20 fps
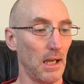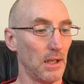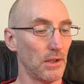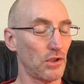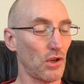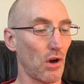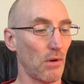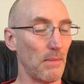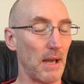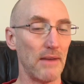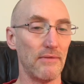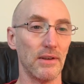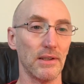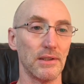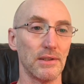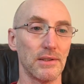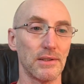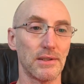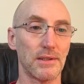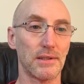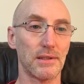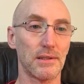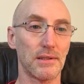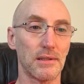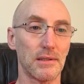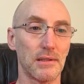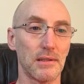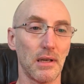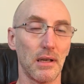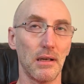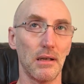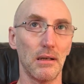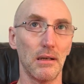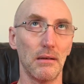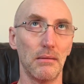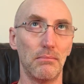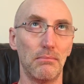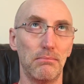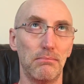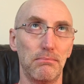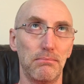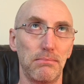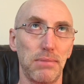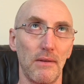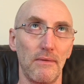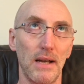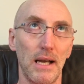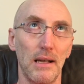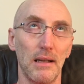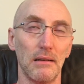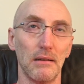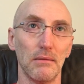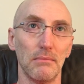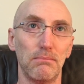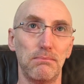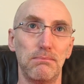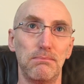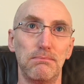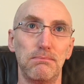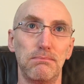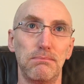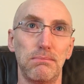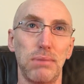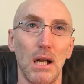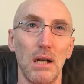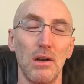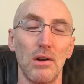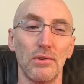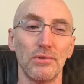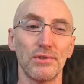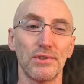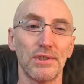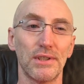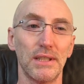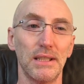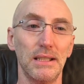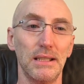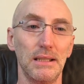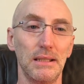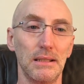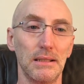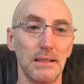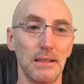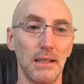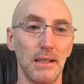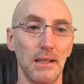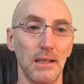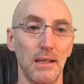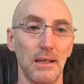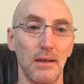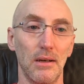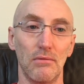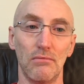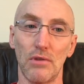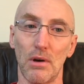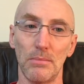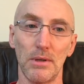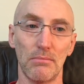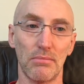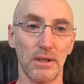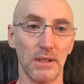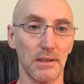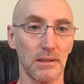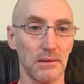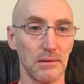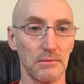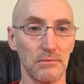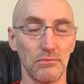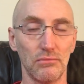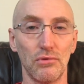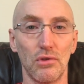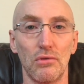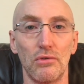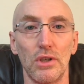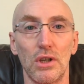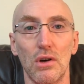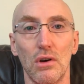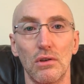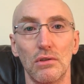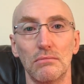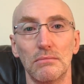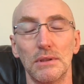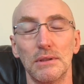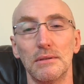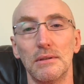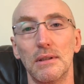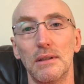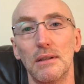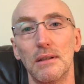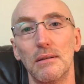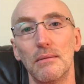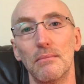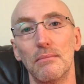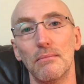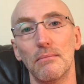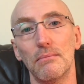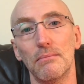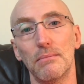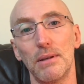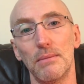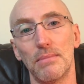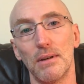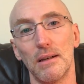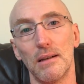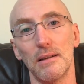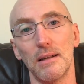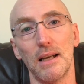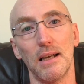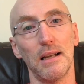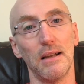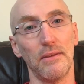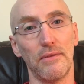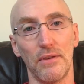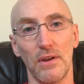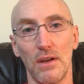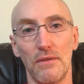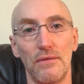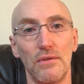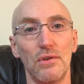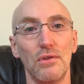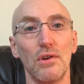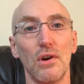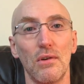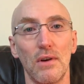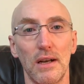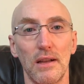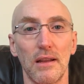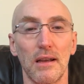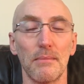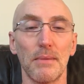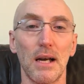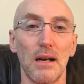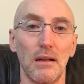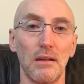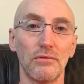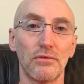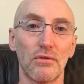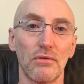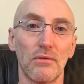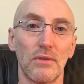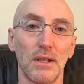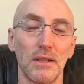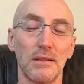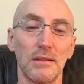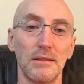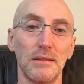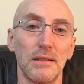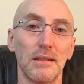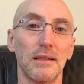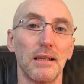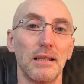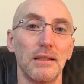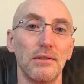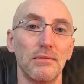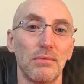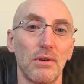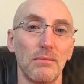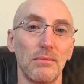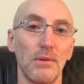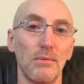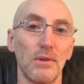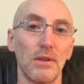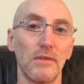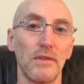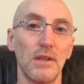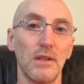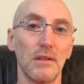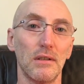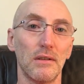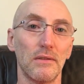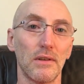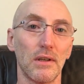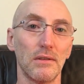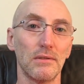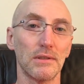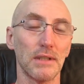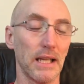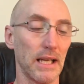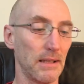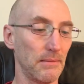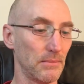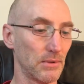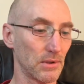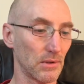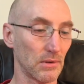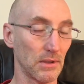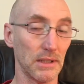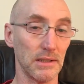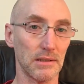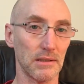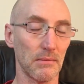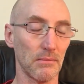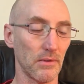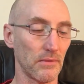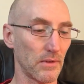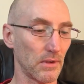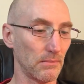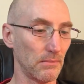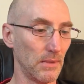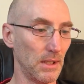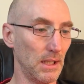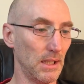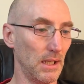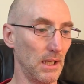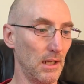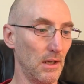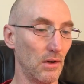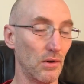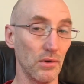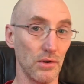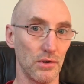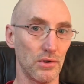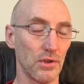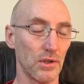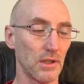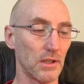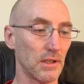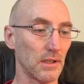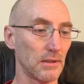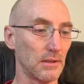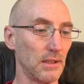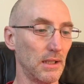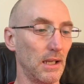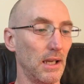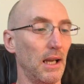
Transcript: Tom Evans, Pavel Polonsky, Robbie Britton, Rory Coleman, people like that. If you know anything about ultra running, then you probably would have heard of those names, or at least some of them, or you should have done.